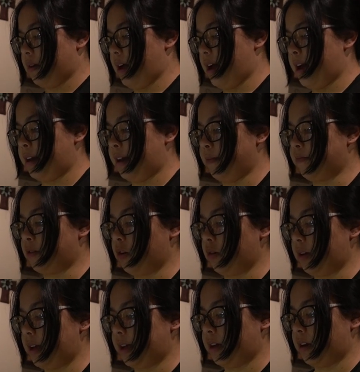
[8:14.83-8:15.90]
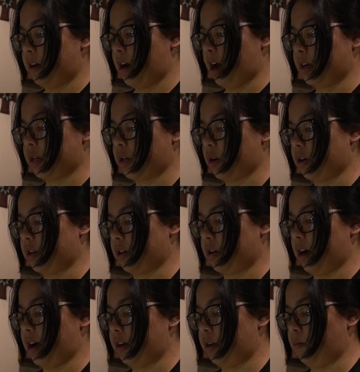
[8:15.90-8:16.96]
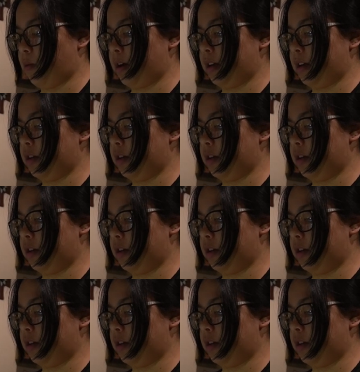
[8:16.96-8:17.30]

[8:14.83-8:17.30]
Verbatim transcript: And if they're like not circular how you want it,